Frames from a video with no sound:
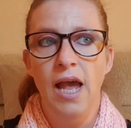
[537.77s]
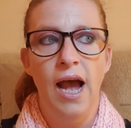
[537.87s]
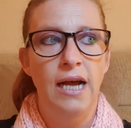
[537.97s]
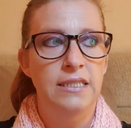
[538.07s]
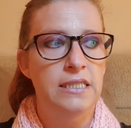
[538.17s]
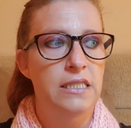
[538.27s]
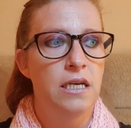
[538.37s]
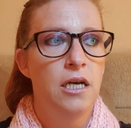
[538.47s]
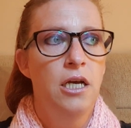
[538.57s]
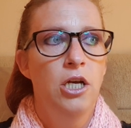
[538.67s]
And
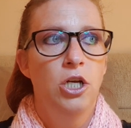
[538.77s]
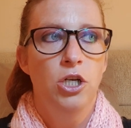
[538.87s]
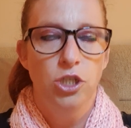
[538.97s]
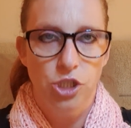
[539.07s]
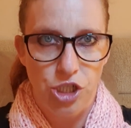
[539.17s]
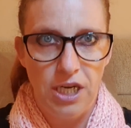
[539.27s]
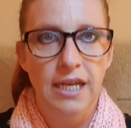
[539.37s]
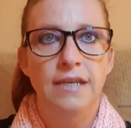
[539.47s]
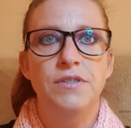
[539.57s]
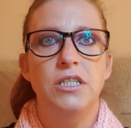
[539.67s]
she
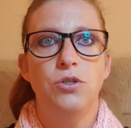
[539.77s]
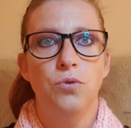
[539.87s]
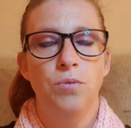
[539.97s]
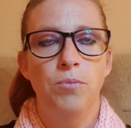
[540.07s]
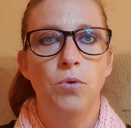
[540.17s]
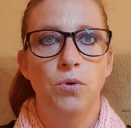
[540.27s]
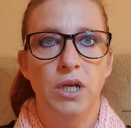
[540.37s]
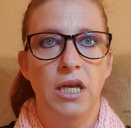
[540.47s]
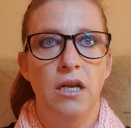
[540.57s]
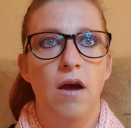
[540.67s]
leaves it till the
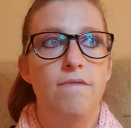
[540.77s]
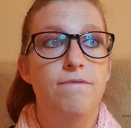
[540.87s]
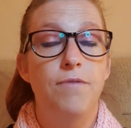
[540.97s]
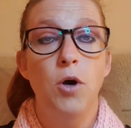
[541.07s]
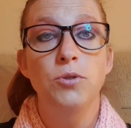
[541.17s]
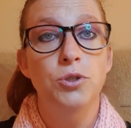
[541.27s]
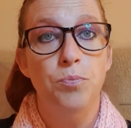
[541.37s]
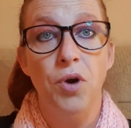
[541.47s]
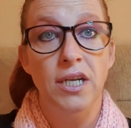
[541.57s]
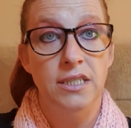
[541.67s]
morning. Phones
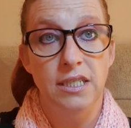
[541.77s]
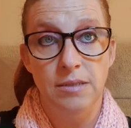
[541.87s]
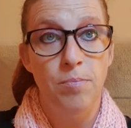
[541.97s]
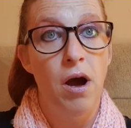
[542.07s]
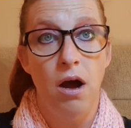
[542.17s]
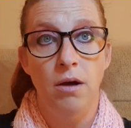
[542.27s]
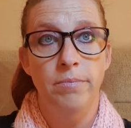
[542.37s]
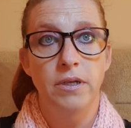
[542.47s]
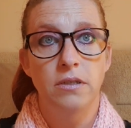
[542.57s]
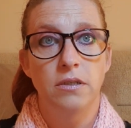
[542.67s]
Brandy's mum.